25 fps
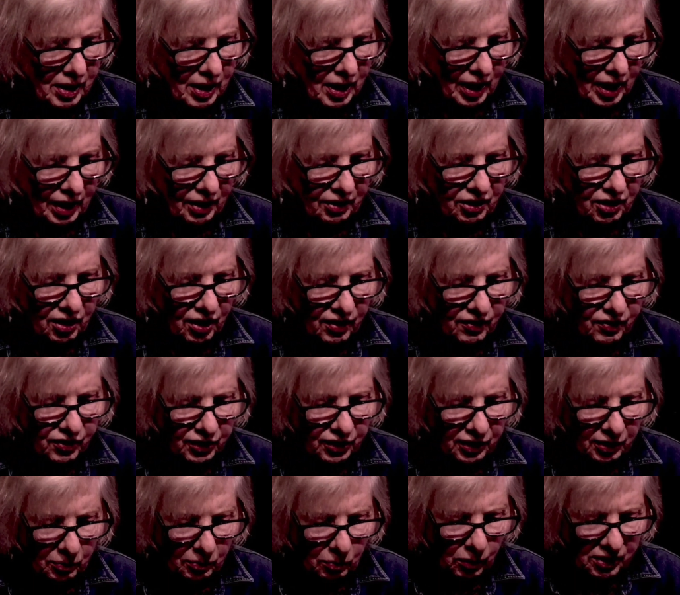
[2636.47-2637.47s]
and covered
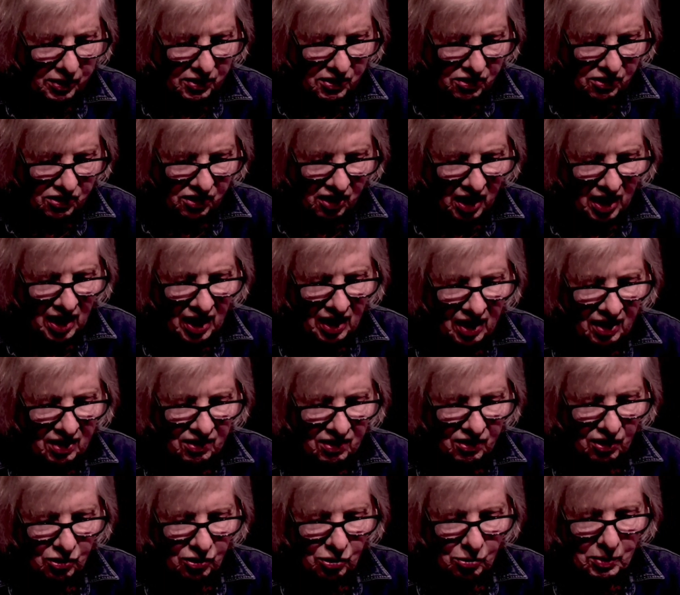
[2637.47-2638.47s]
it with his hand
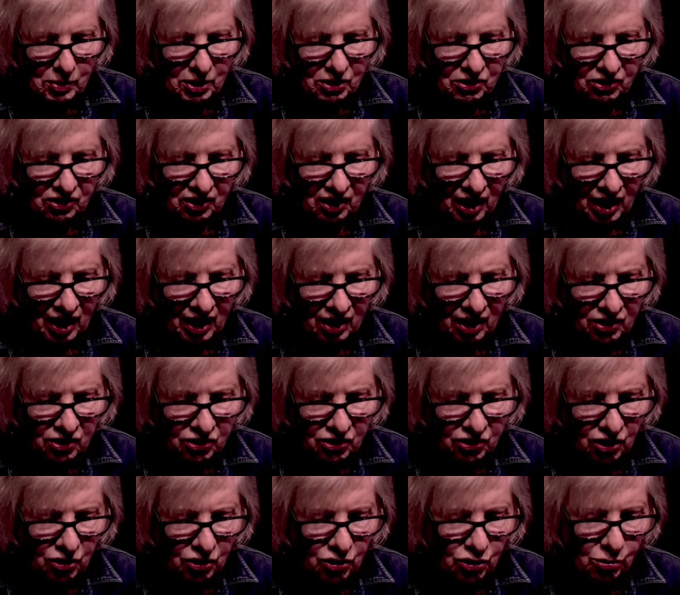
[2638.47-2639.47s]
as Miss Gash
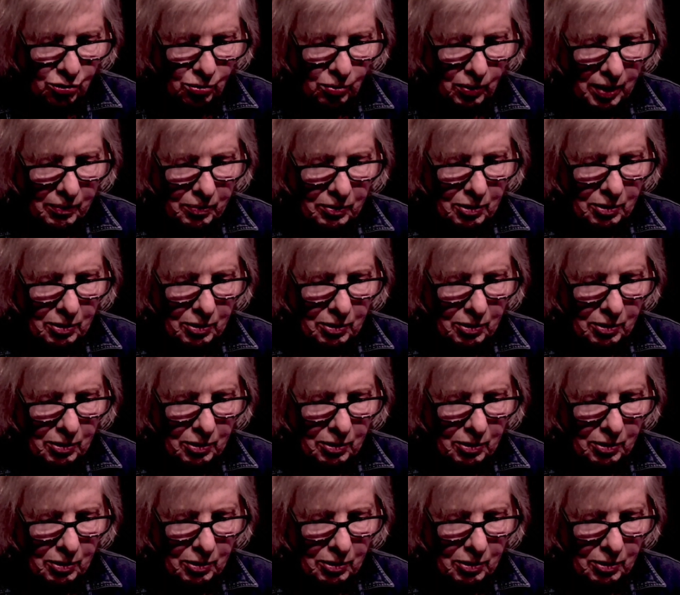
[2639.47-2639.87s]
swept